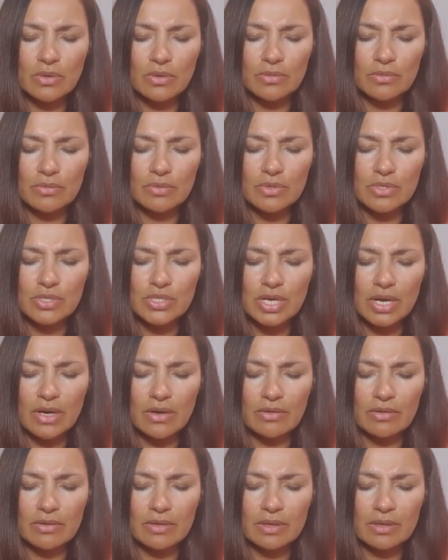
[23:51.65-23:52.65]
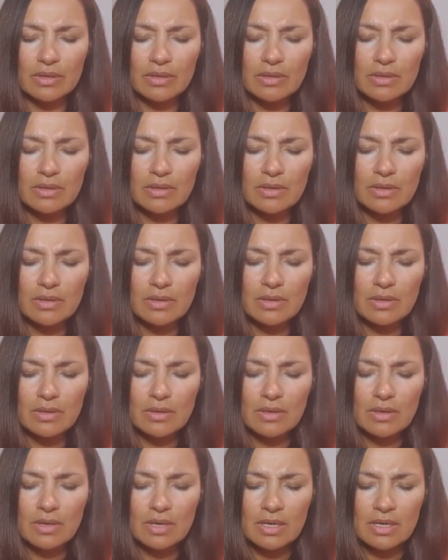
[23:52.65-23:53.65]
the root chakra,
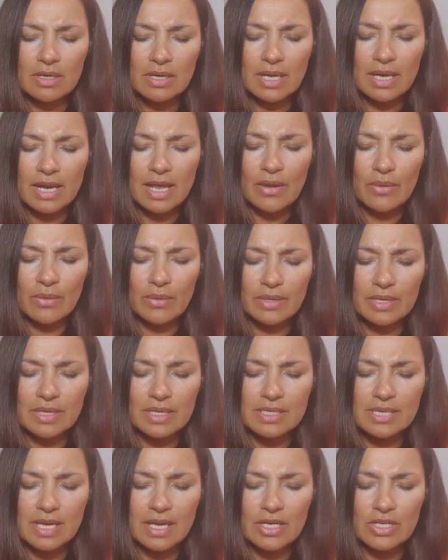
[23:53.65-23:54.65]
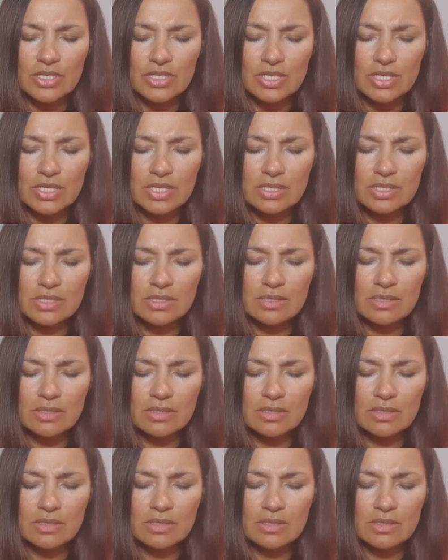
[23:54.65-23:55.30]
allowing these energies